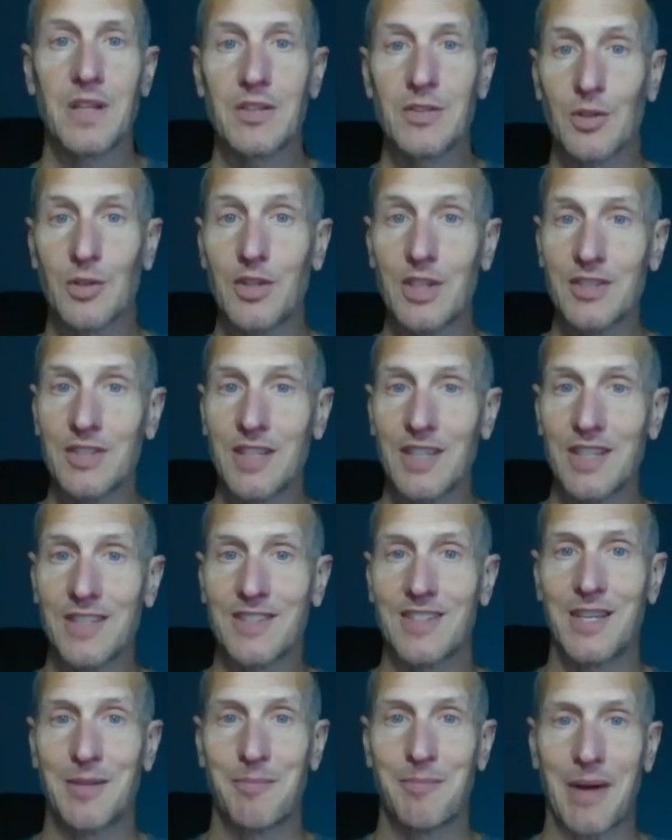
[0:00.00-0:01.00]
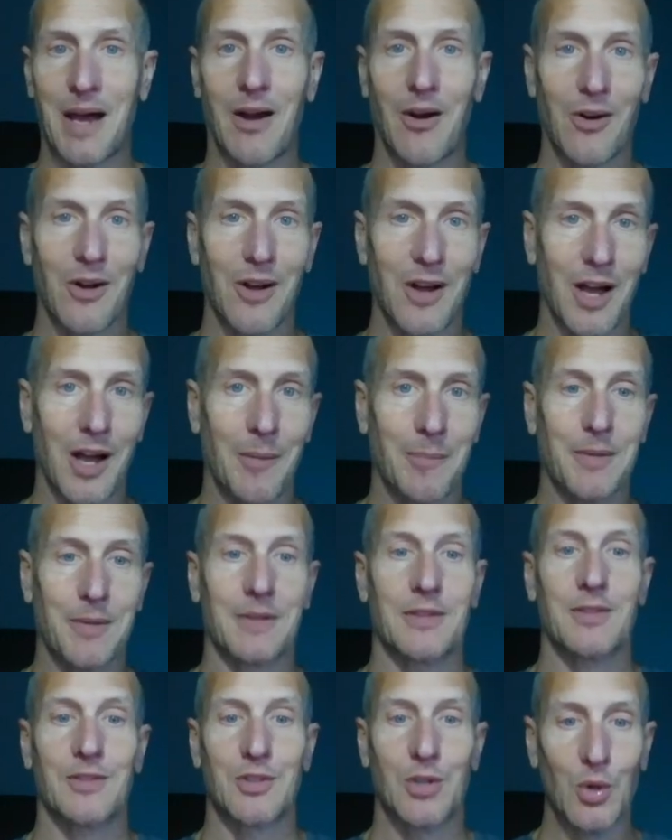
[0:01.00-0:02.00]
So this is the Power Up
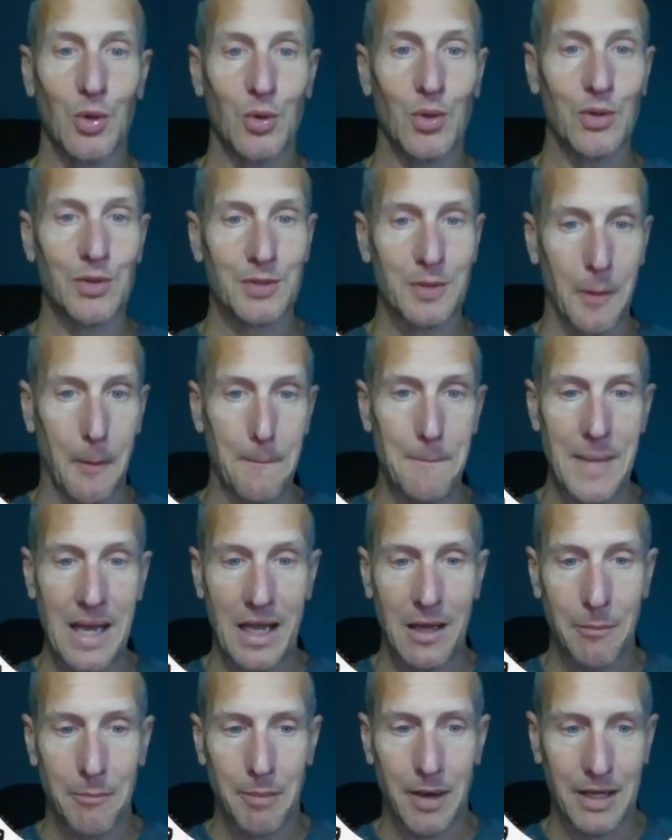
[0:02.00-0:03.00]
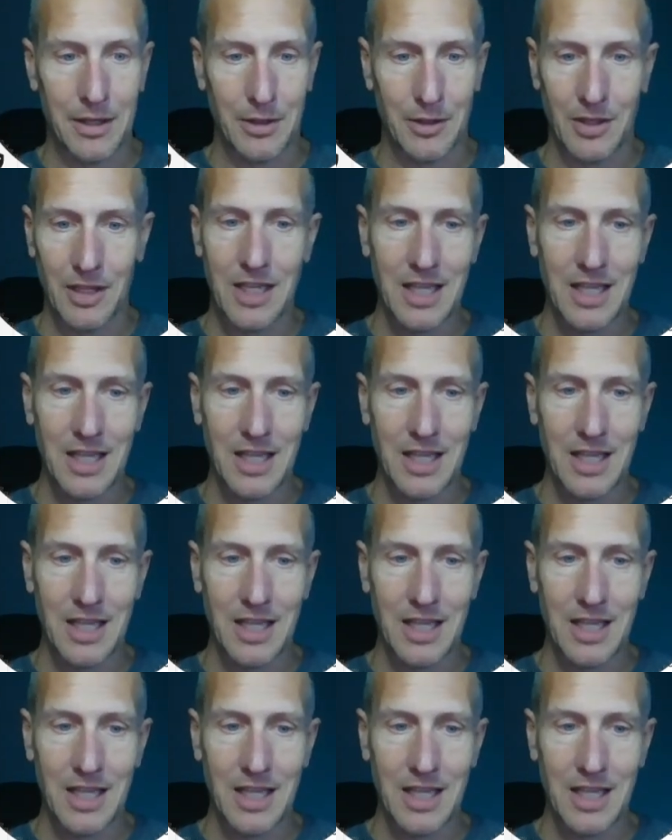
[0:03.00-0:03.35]
Tools Mega Bundle.